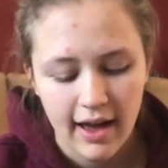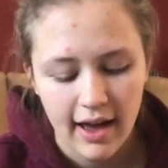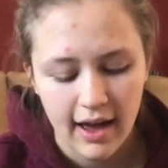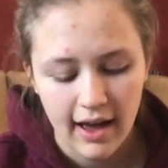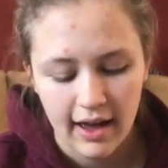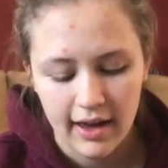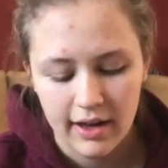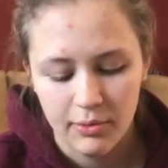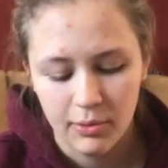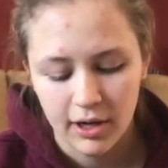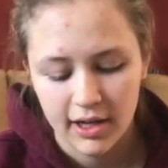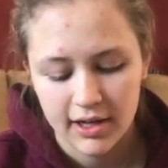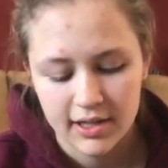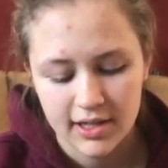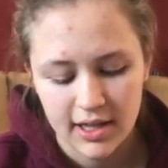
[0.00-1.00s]
I
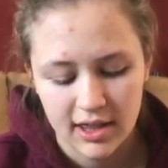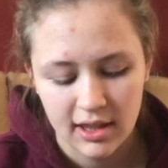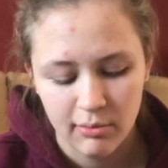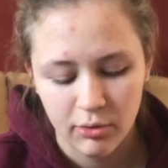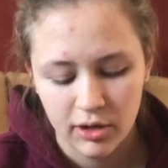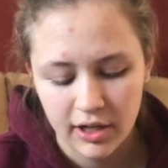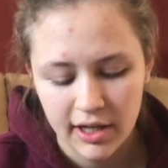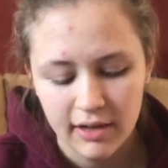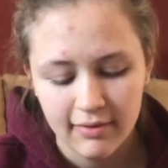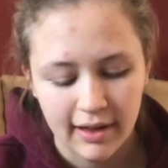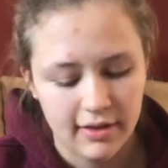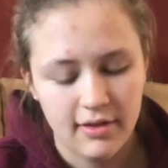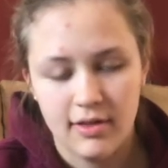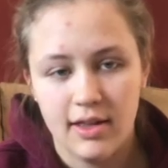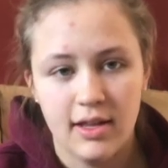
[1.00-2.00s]
worked in the morning
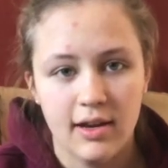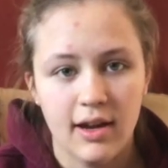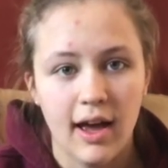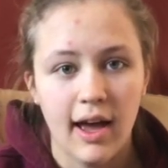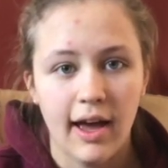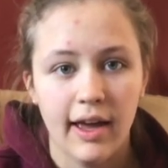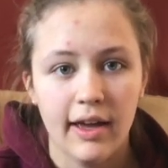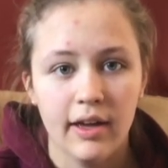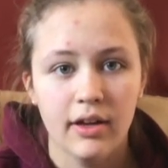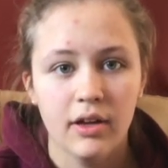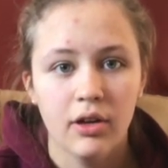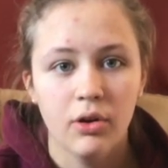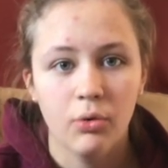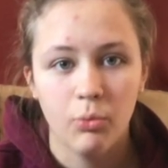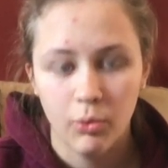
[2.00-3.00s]
rather than I
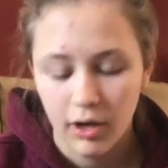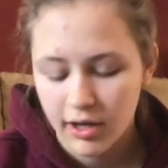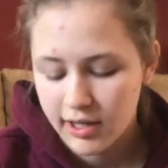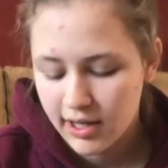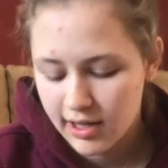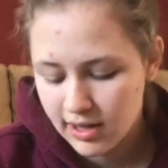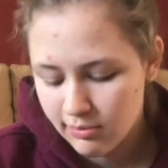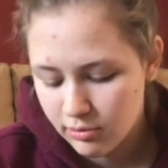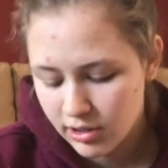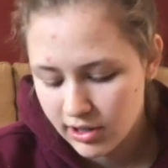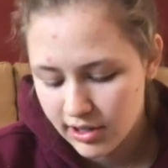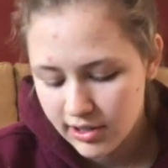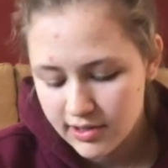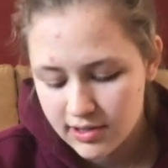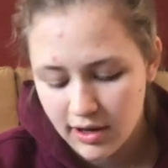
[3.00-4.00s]
work in the
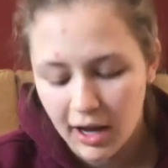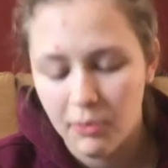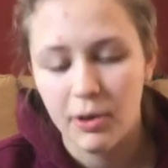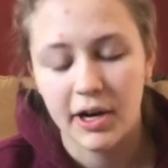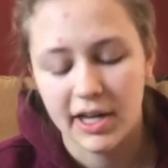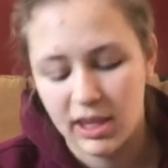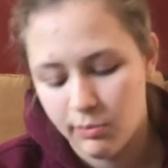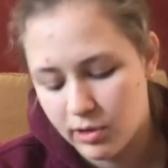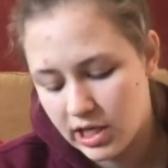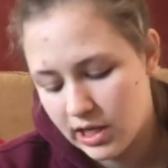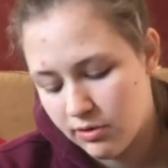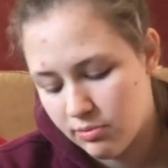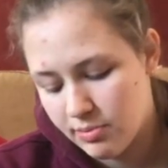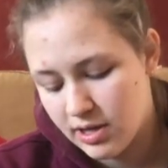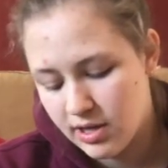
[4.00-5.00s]
morning. So I work in the morning
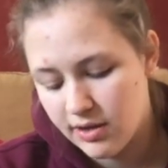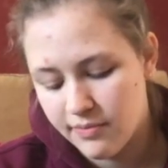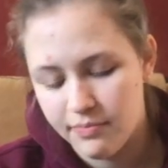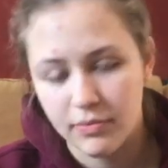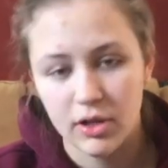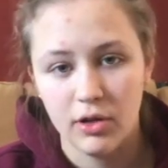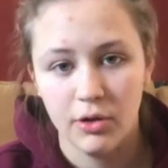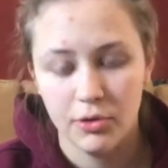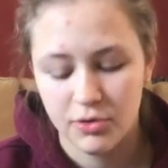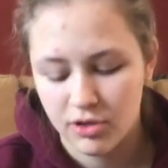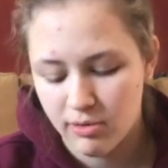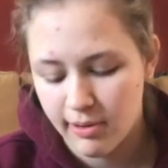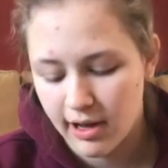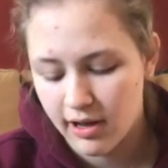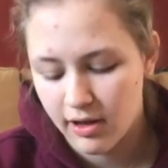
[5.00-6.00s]
would be yo
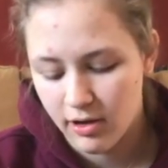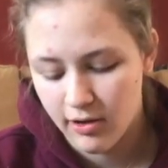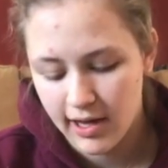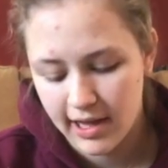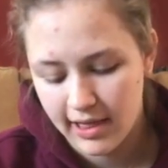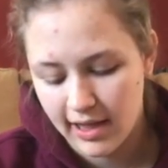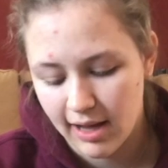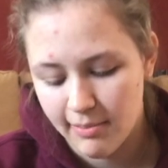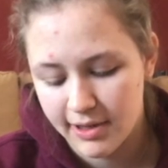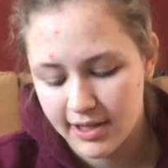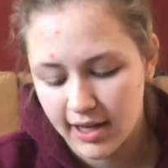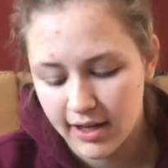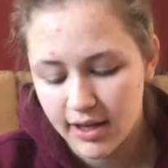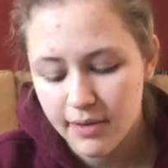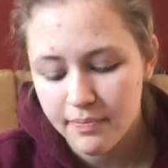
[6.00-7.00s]
trabajo en la
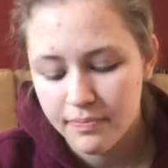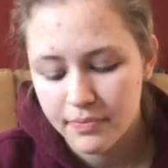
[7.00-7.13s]
mañana.